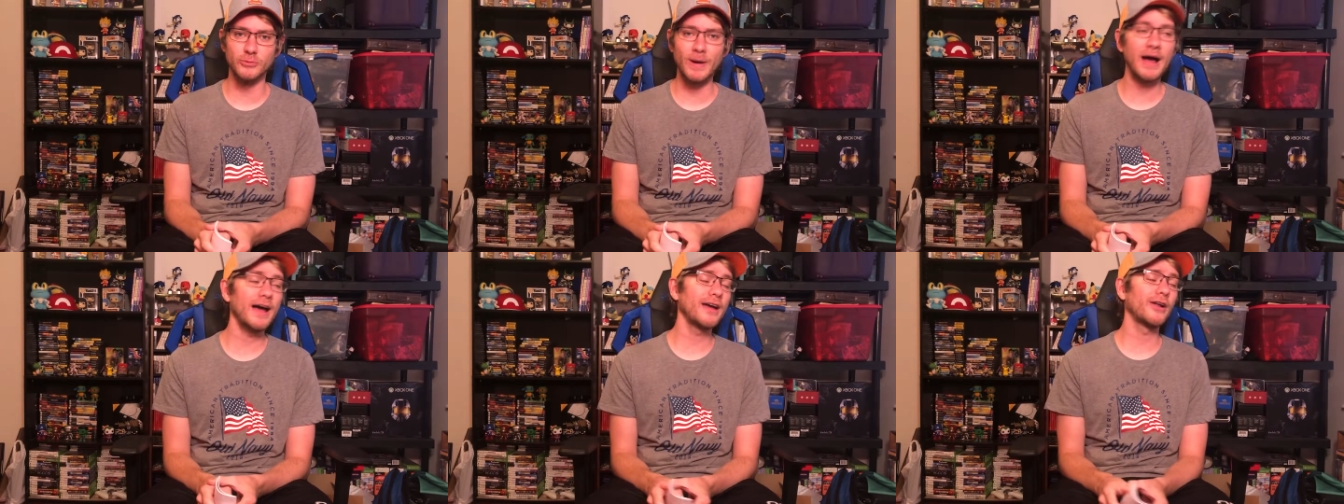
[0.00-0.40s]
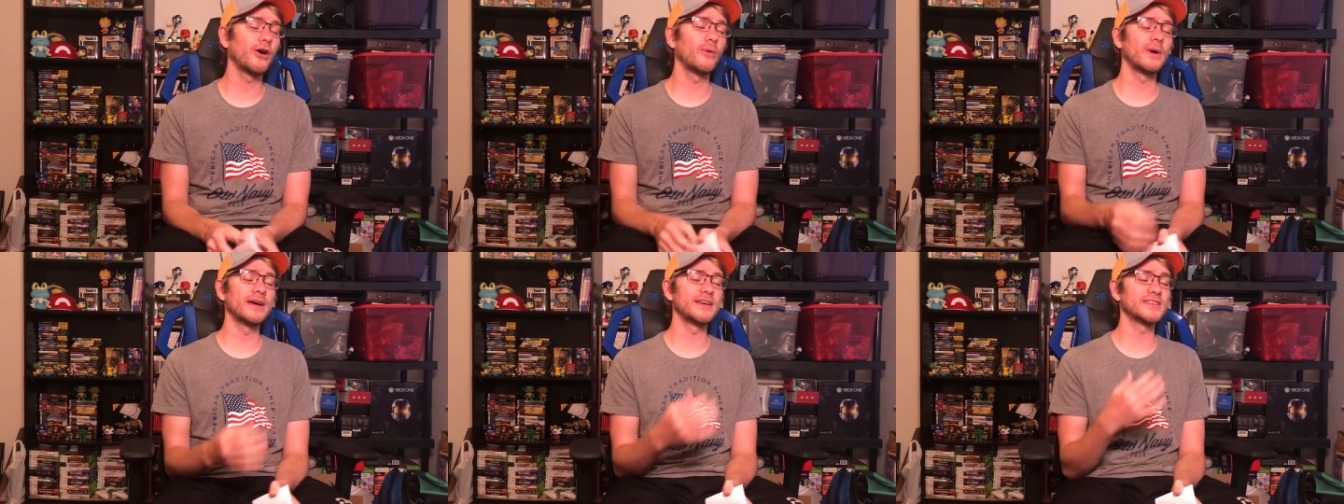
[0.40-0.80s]
I had
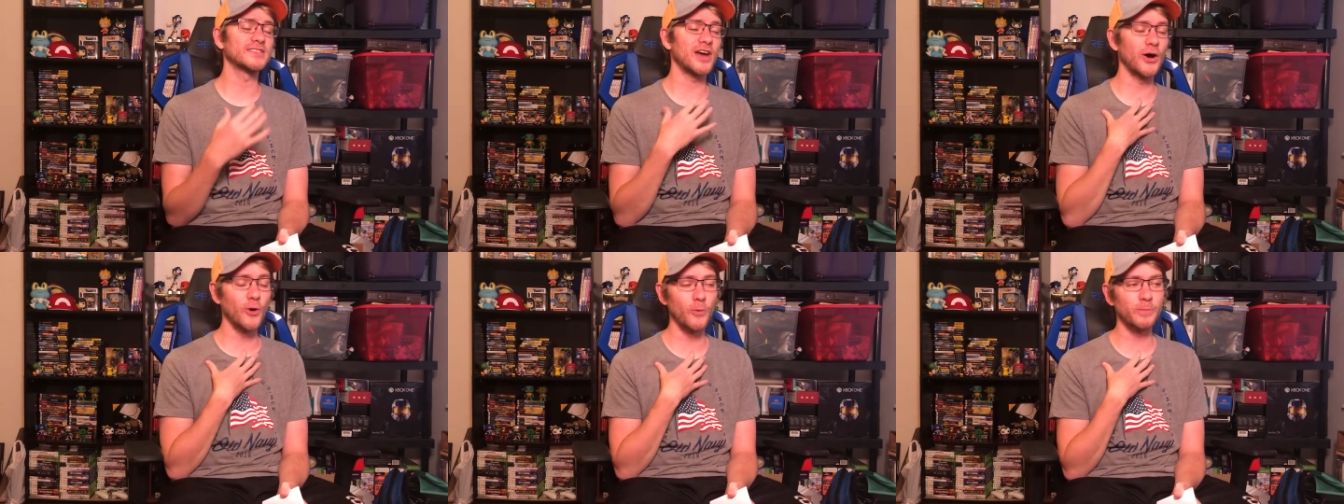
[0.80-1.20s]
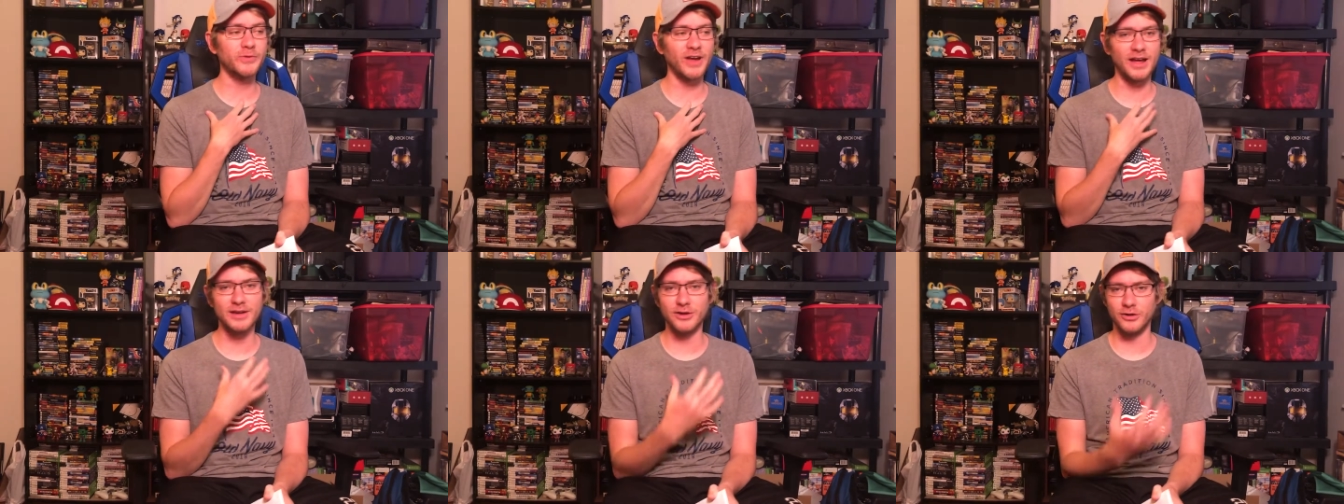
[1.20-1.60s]
always hoped
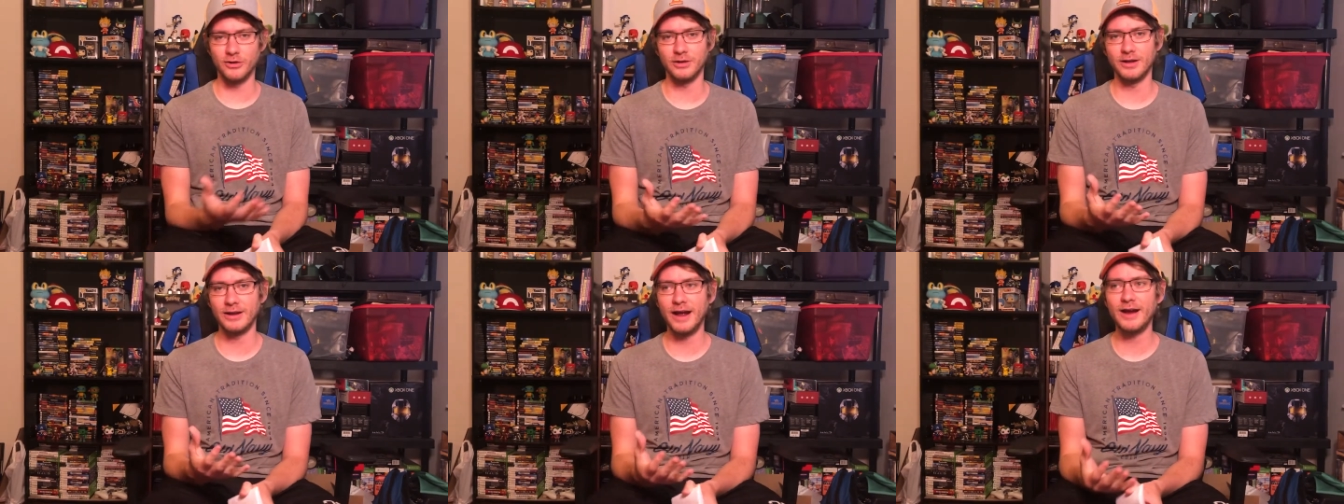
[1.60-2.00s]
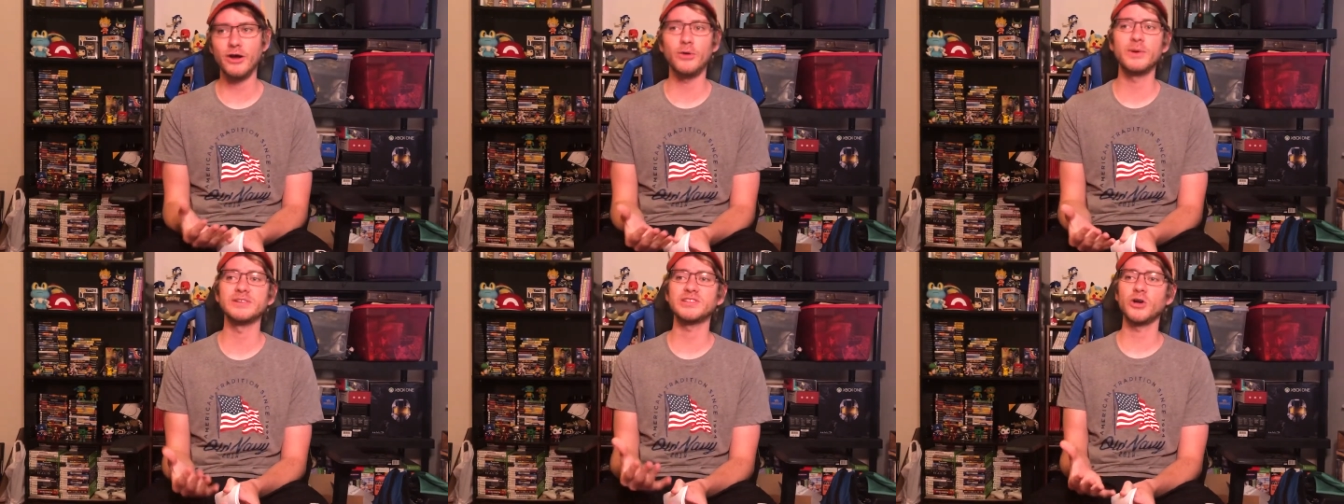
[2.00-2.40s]
I could. I'd
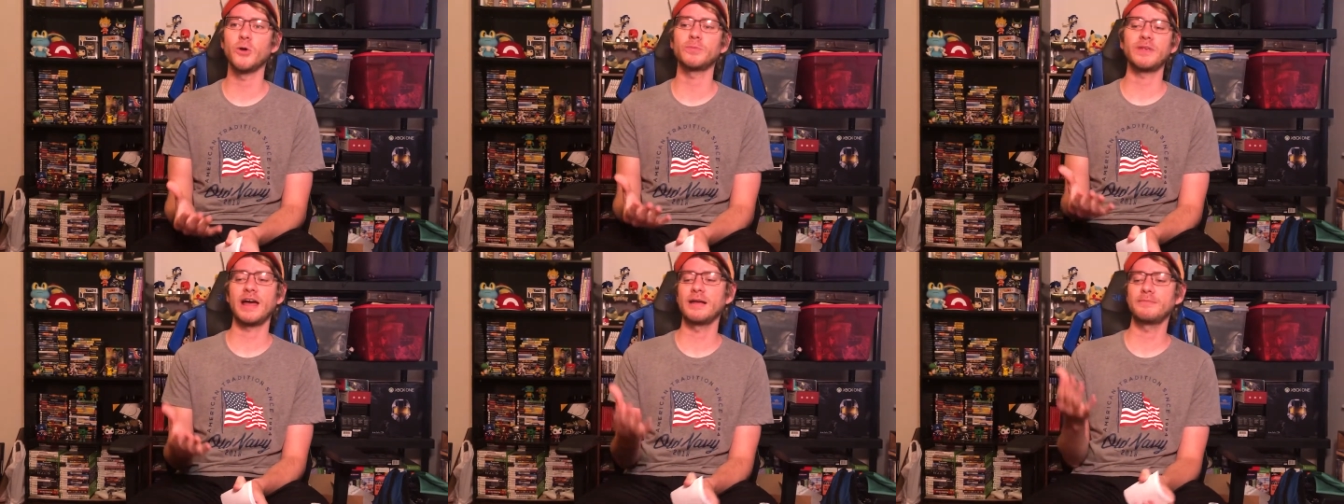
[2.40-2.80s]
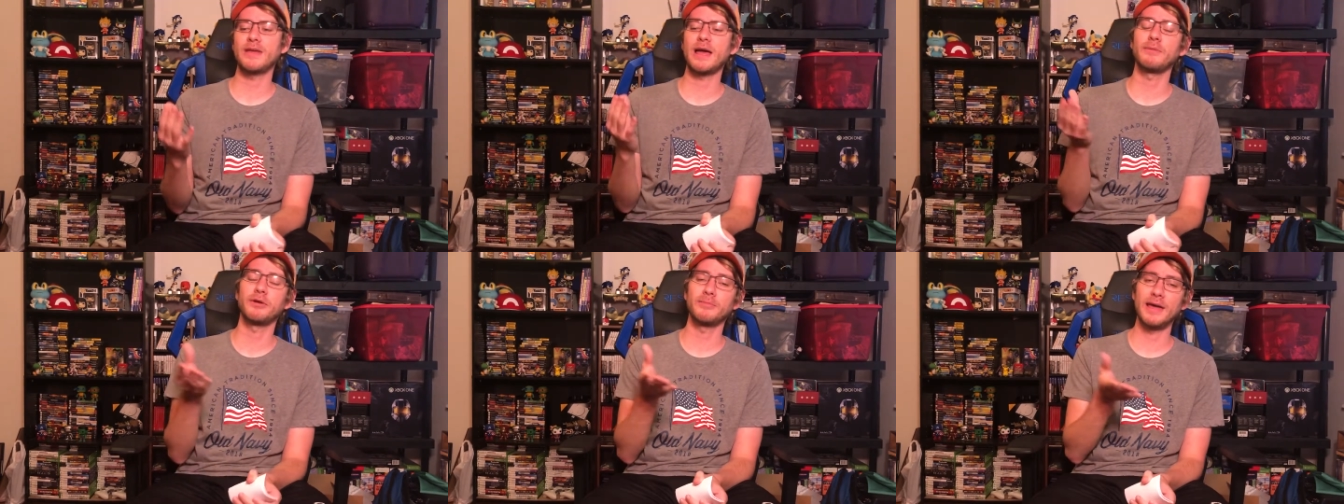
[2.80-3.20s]
always hoped I'd be
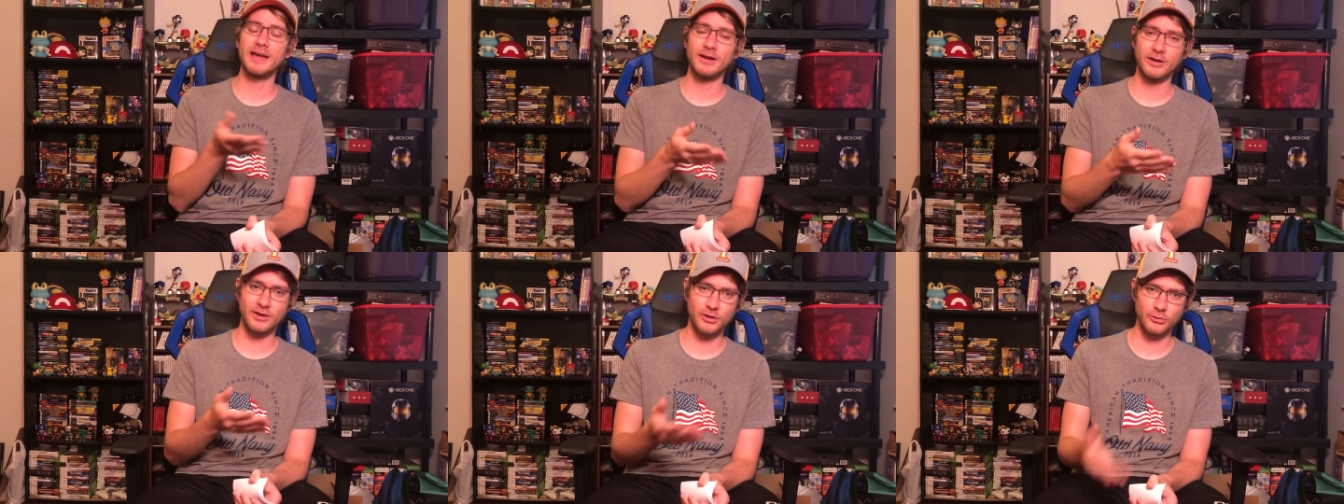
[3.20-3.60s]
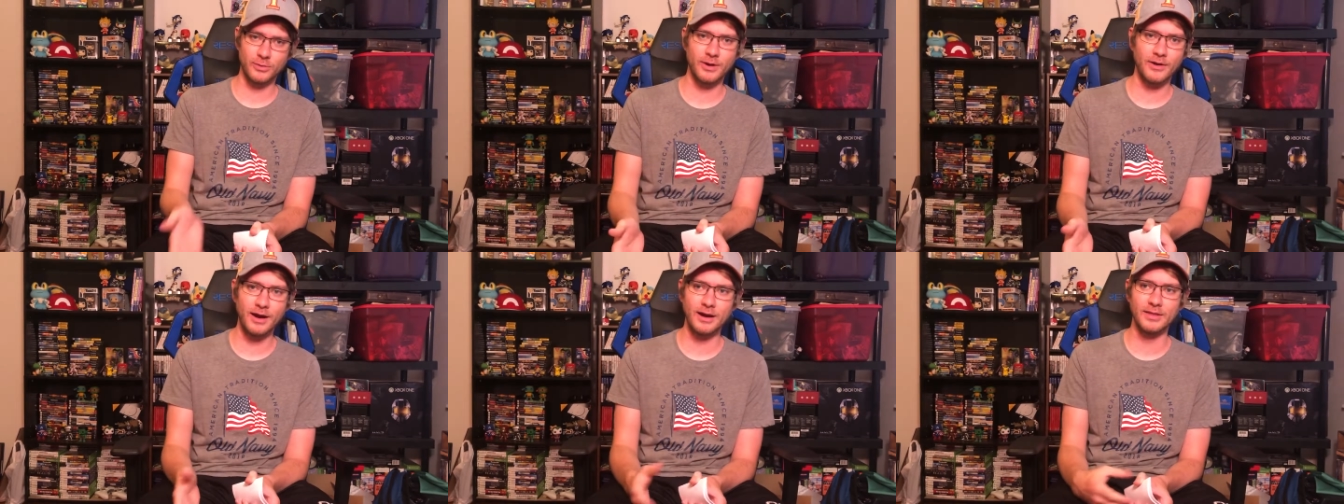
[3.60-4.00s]
able to make a
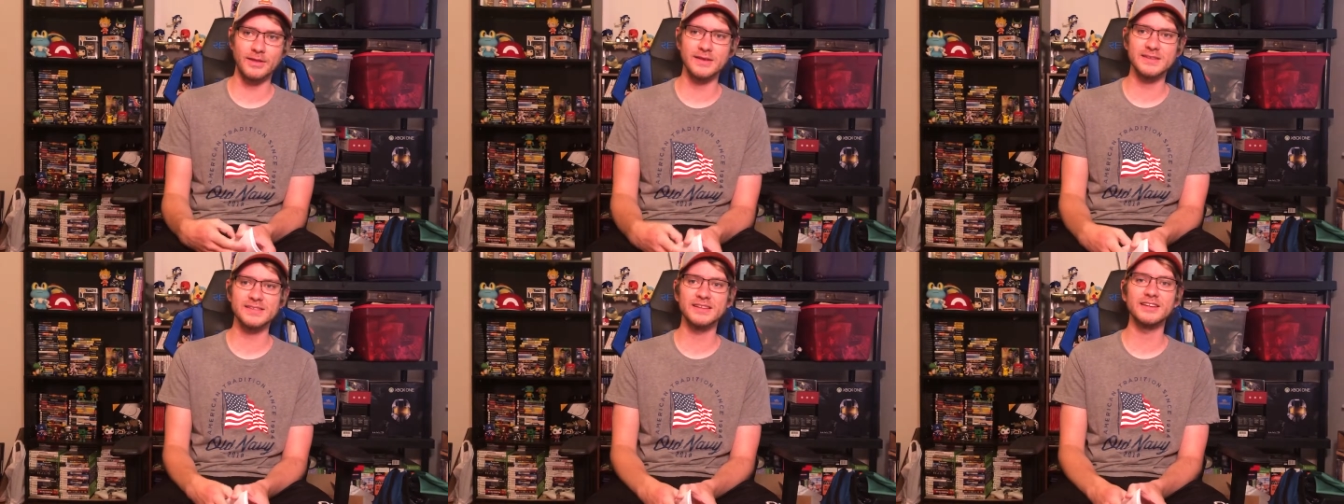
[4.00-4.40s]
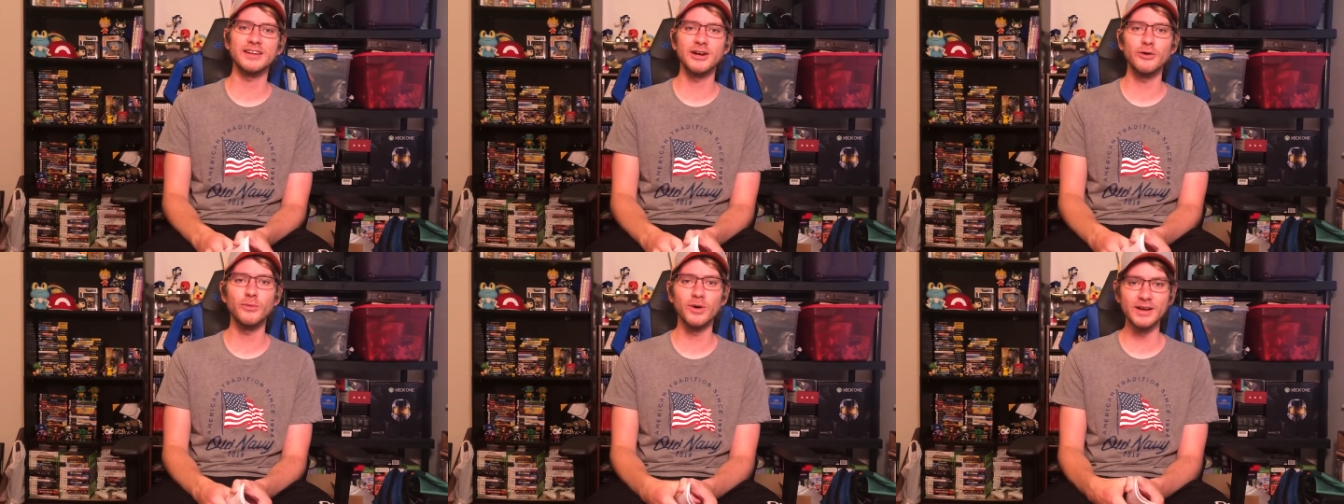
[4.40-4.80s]
career out of this. And you
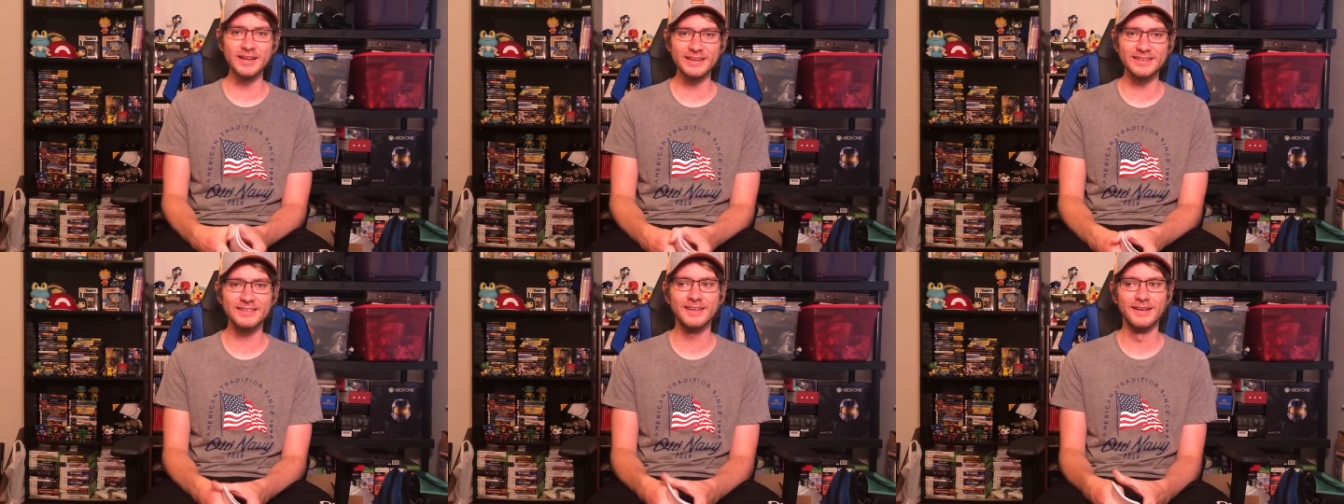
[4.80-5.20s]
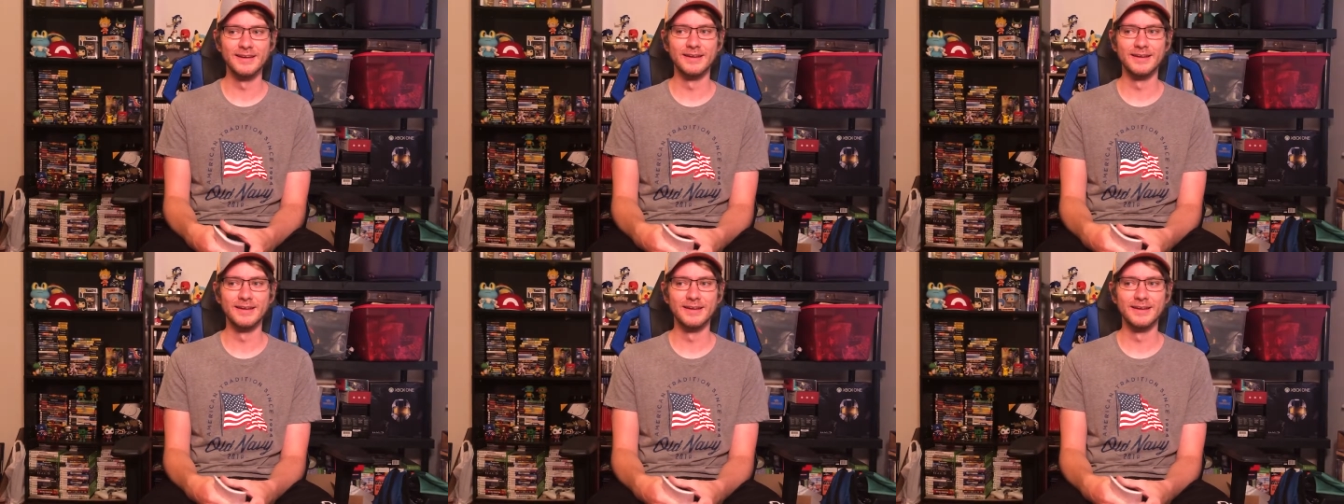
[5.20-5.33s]
know what?